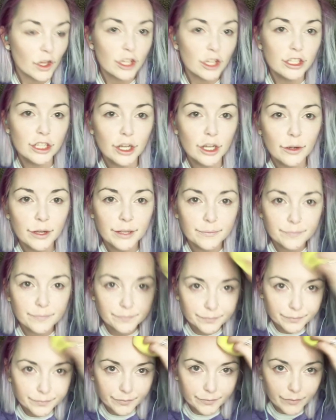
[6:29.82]
You know what?
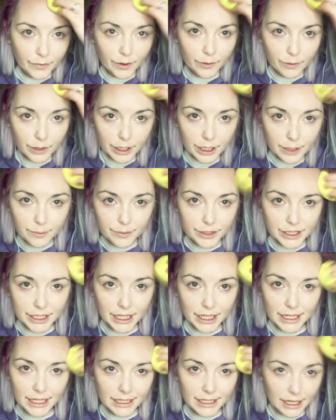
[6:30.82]
We're gonna
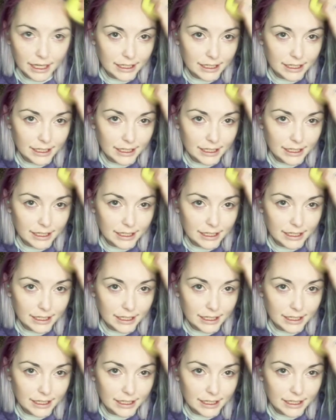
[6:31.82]
pretend I